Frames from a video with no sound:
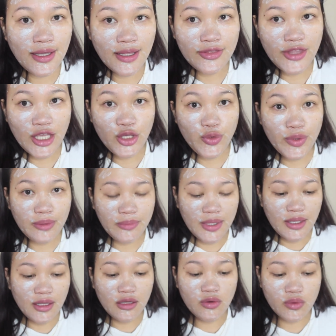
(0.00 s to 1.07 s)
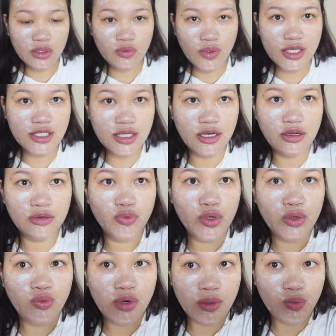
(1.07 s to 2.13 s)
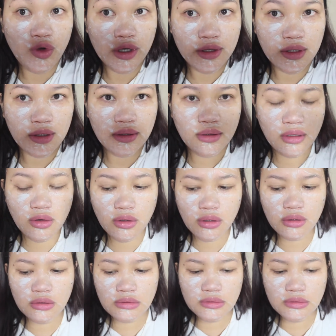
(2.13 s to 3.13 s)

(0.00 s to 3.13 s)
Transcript: I'll take you with me. We'll wash it off with warm water. Oh!